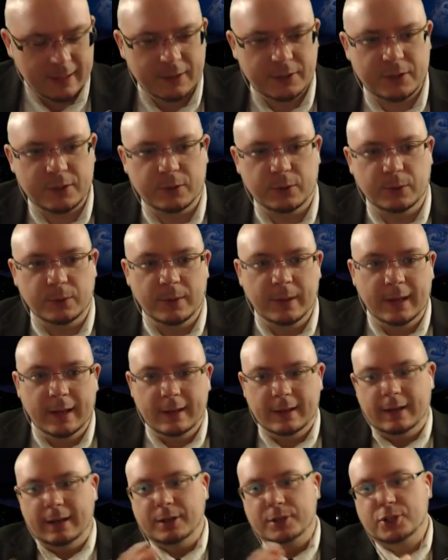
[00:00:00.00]
to
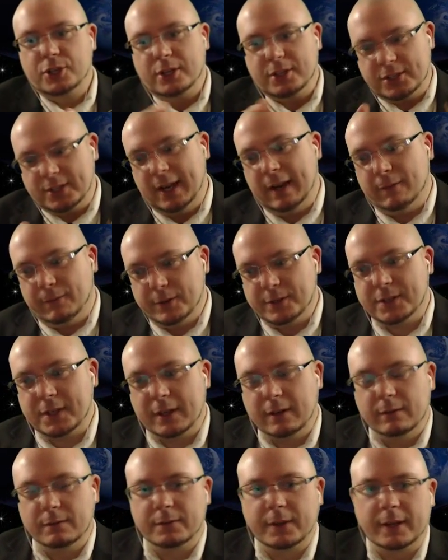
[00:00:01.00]
adjust every
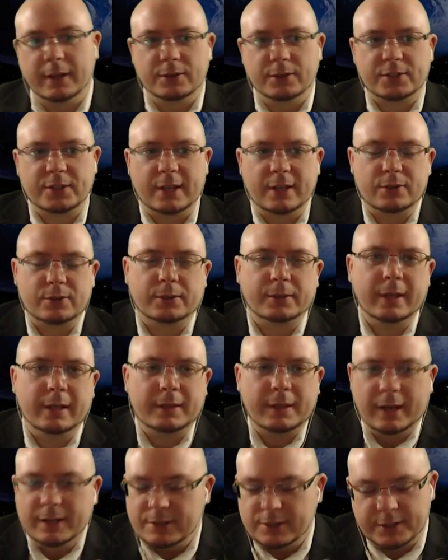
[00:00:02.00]
single video schedule date
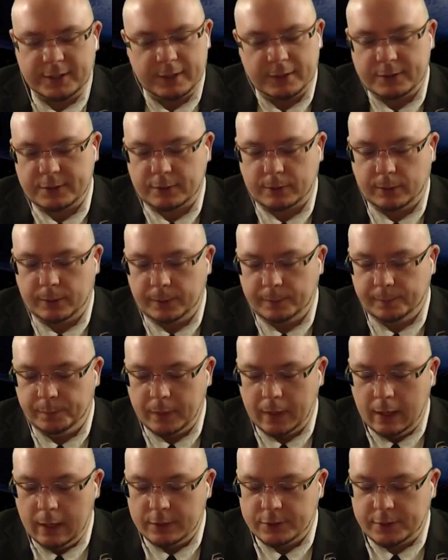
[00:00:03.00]
that I just said screw it.
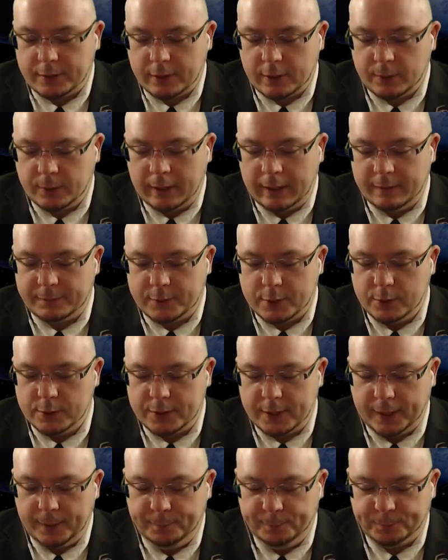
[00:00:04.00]
So they're going live
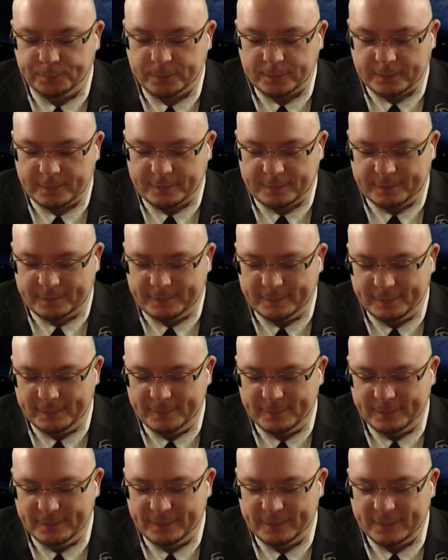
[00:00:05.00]
Tuesday,
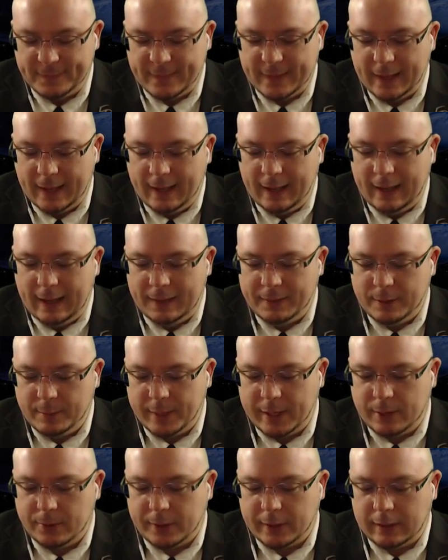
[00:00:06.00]
and they'll be
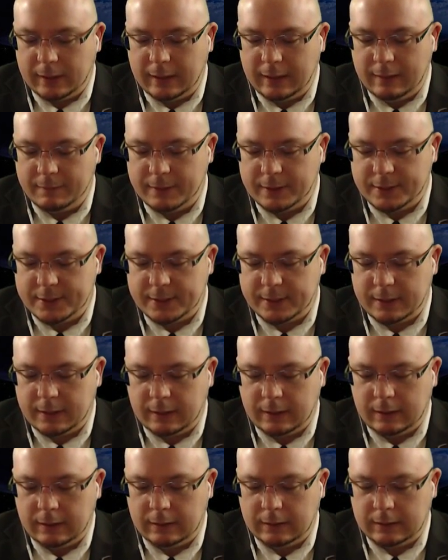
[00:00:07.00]
going live
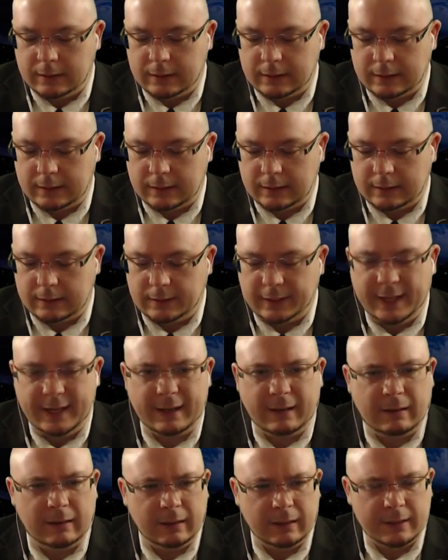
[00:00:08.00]
until late
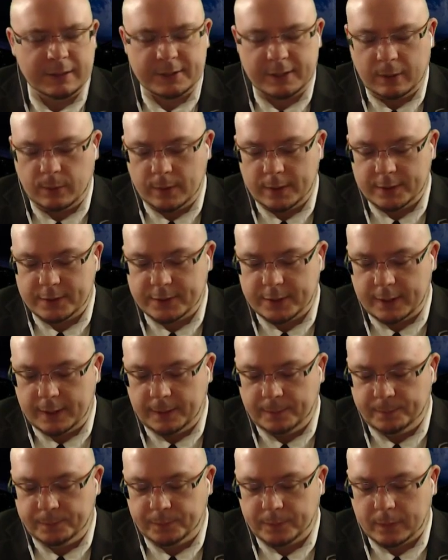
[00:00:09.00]
August, I want to say,
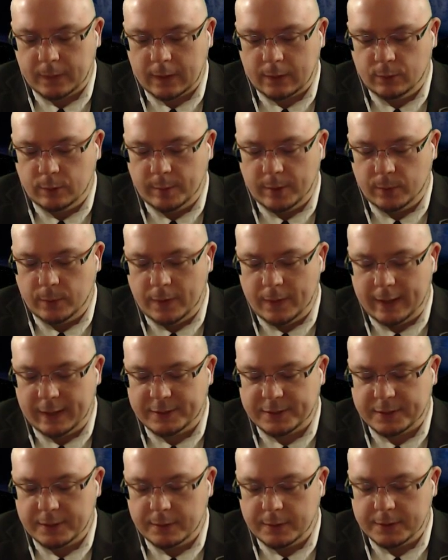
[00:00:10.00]
will be when that
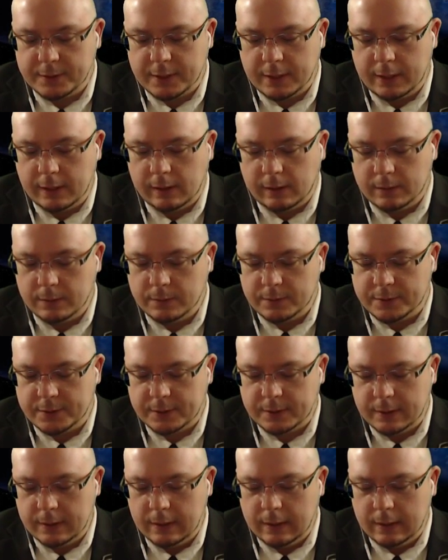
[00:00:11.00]
series concludes.